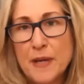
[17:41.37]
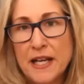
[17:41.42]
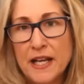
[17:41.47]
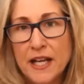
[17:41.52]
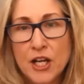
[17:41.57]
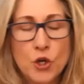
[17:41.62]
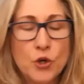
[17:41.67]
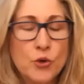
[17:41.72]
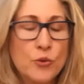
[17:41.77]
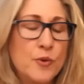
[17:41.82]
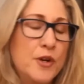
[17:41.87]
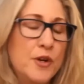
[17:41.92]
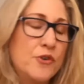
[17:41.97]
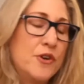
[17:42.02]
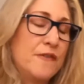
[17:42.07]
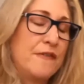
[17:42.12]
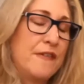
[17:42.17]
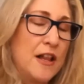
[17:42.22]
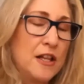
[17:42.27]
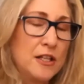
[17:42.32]
and career
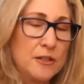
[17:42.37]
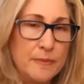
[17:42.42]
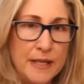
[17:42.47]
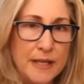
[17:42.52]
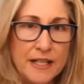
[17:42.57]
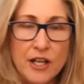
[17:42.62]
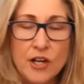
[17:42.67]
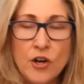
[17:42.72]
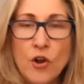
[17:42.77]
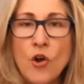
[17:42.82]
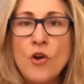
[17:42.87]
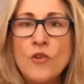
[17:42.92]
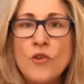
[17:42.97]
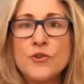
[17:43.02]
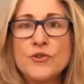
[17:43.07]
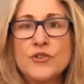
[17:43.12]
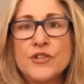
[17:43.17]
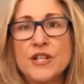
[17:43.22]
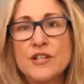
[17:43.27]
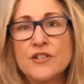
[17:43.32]
development and all
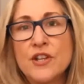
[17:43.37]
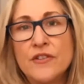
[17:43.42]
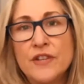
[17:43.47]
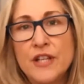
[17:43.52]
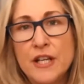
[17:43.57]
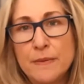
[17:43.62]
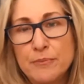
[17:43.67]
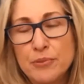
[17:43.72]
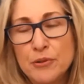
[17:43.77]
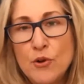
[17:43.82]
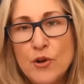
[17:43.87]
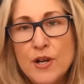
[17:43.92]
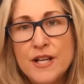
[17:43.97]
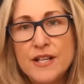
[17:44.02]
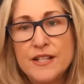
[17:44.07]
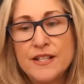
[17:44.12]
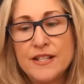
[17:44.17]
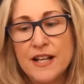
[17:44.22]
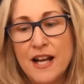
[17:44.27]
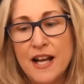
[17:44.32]
those things on the
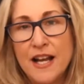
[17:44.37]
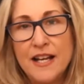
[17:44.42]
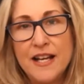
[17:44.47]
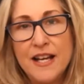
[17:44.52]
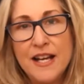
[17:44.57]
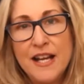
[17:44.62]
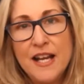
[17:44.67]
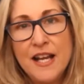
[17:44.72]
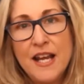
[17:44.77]
employee side,